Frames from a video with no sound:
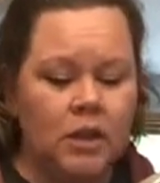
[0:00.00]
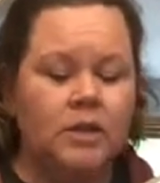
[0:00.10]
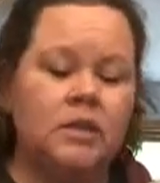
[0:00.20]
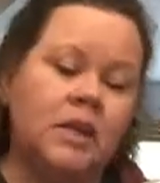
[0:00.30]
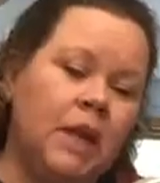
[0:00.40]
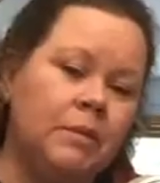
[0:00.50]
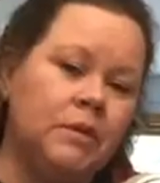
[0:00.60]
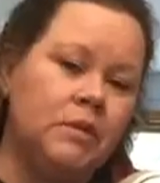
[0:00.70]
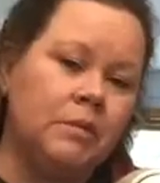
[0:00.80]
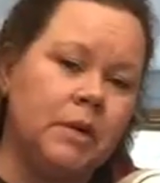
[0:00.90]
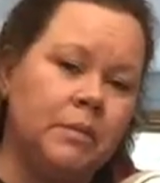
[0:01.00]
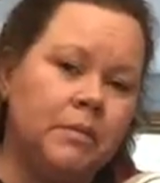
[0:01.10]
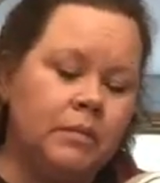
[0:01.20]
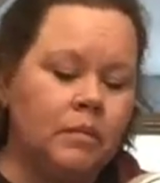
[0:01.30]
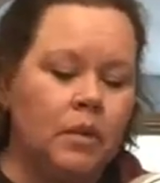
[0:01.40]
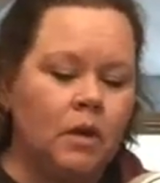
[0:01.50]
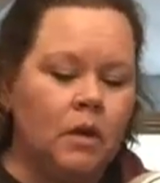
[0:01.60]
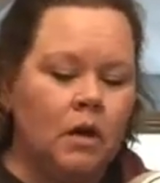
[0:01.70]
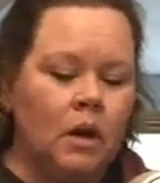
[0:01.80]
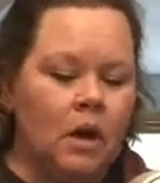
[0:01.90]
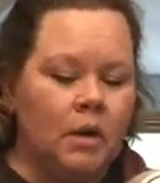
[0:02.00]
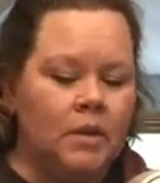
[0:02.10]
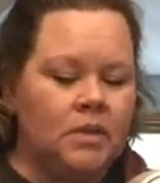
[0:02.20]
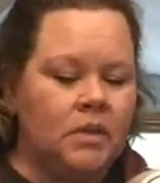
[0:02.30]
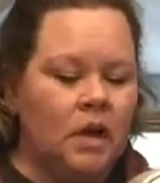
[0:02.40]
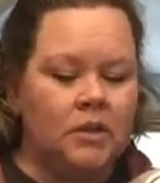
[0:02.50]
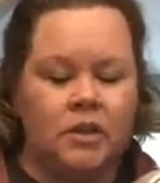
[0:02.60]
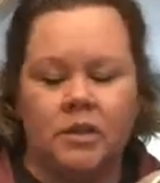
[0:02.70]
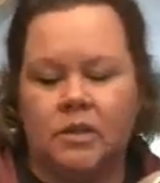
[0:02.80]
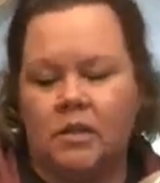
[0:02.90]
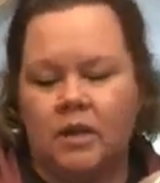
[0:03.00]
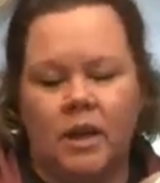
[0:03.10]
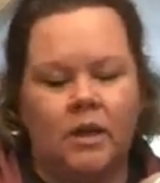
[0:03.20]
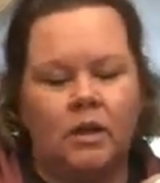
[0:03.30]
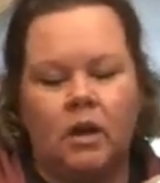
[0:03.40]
It's time consuming. It's not just like